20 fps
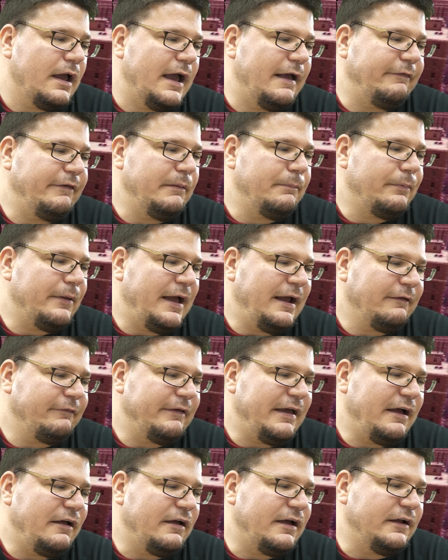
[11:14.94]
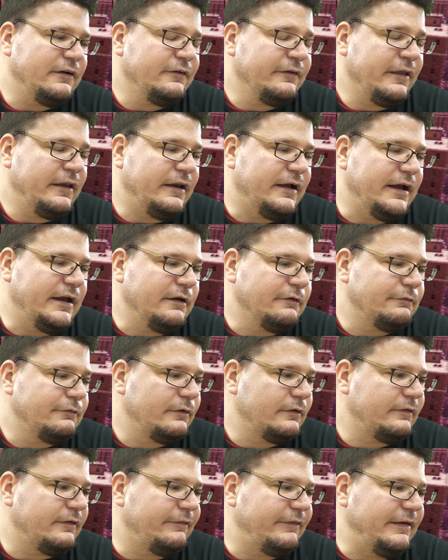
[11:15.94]
As he blacks out under the
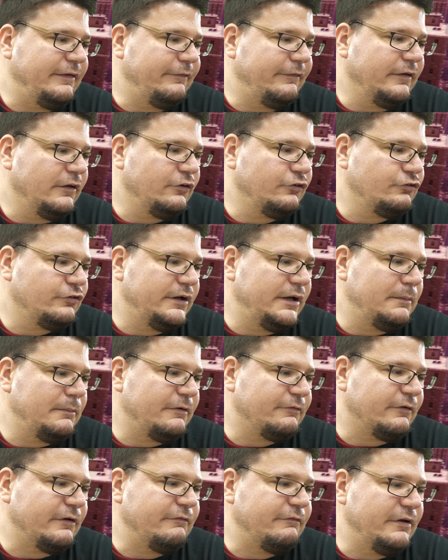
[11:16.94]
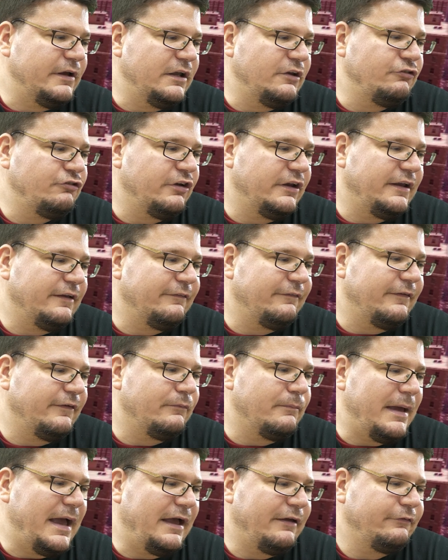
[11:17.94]
knife, does he still dream of revenge against
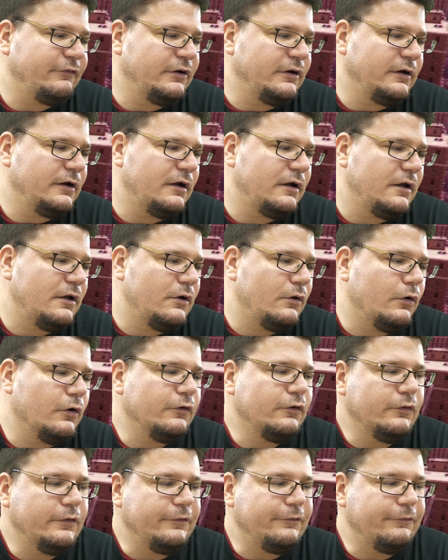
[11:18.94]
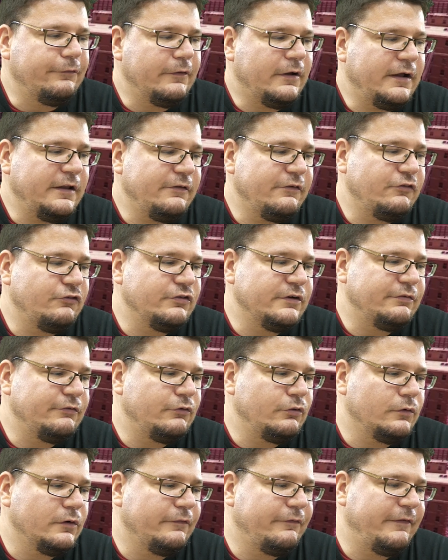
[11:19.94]
his master, or do his thoughts
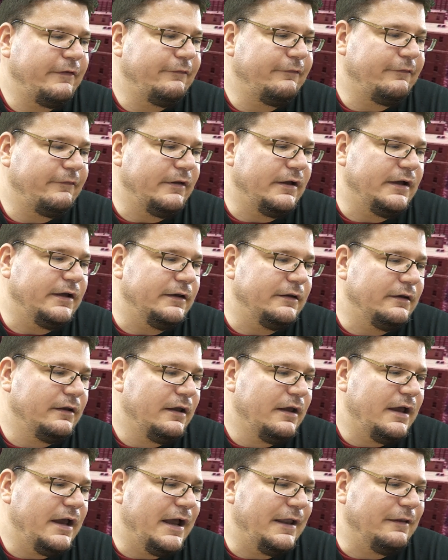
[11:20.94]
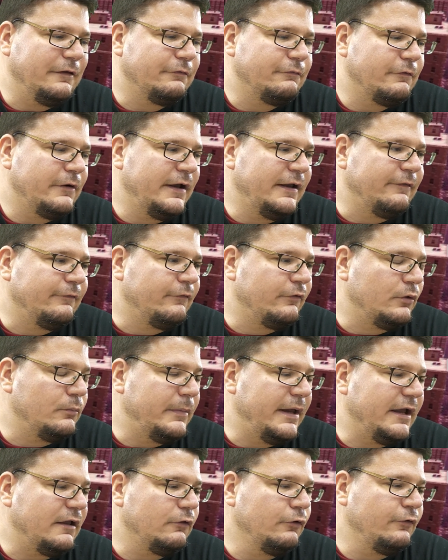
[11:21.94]
drift towards his son and the friends who
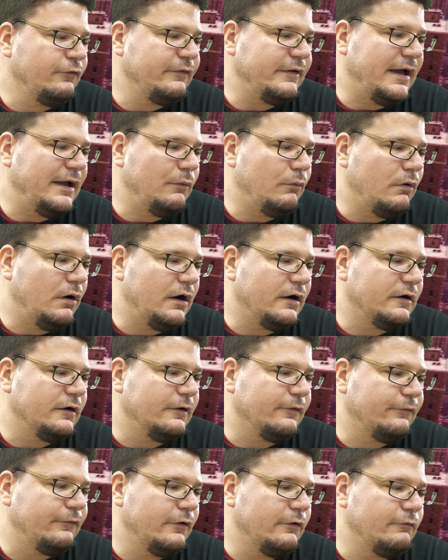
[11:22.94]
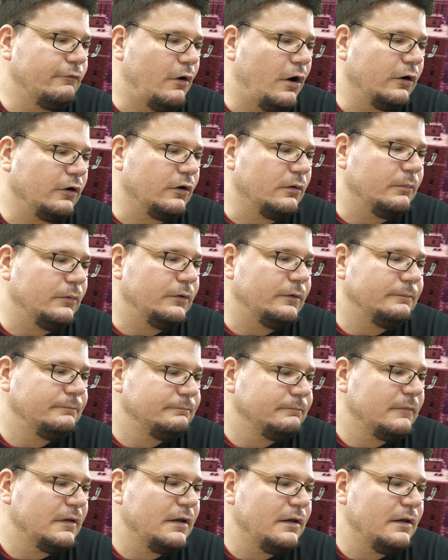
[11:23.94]
make Luke Skywalker so vulnerable?